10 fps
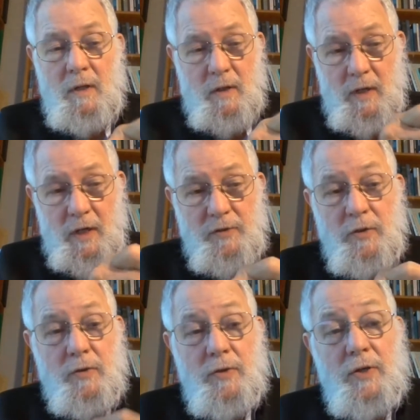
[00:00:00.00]
The
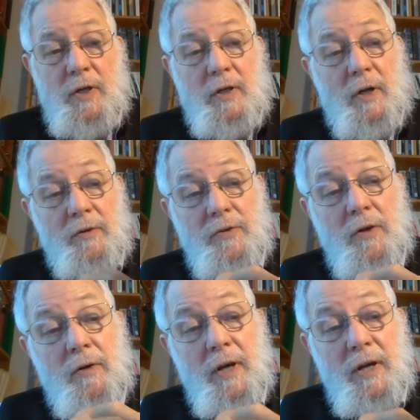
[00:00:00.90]
Constitution
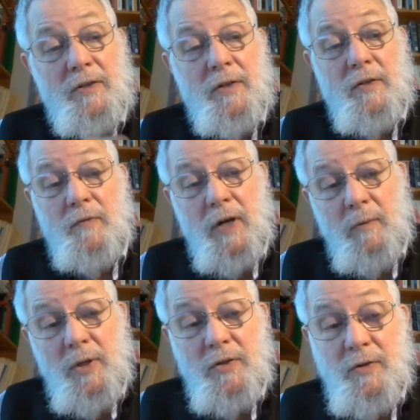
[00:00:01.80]
also has its
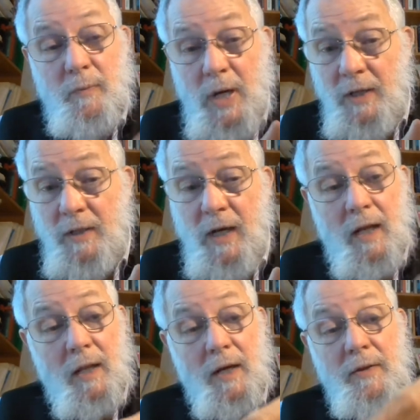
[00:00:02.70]
famous
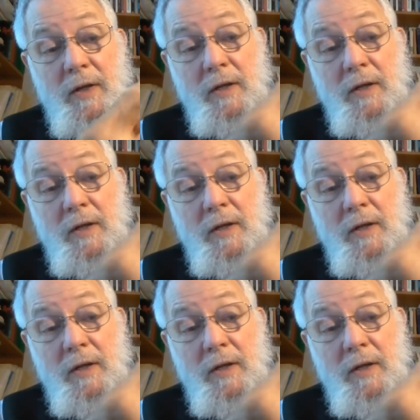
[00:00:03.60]
mandala